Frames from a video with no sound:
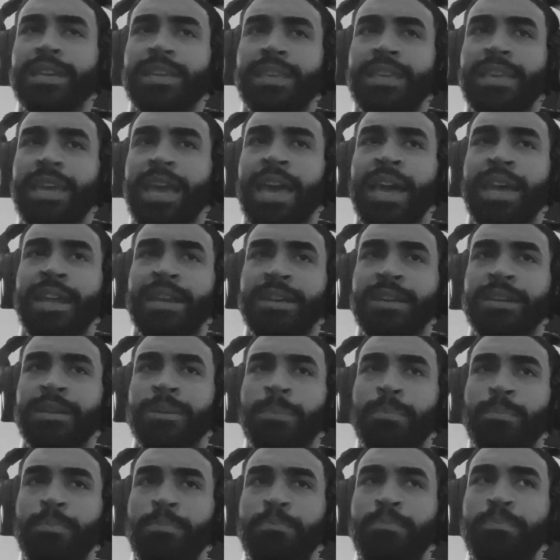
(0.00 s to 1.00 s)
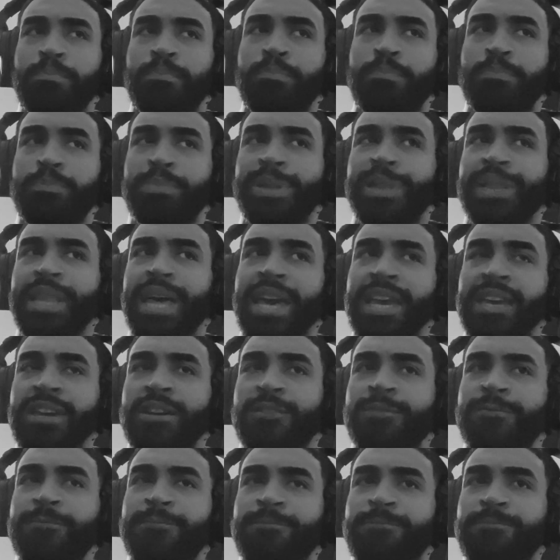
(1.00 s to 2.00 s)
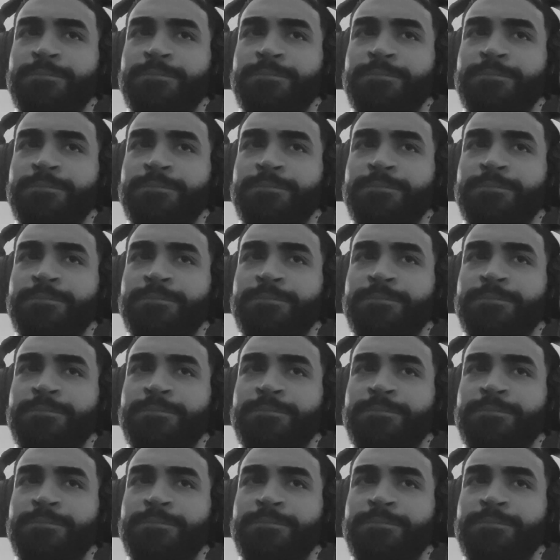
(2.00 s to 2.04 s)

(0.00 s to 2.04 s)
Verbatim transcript: can play a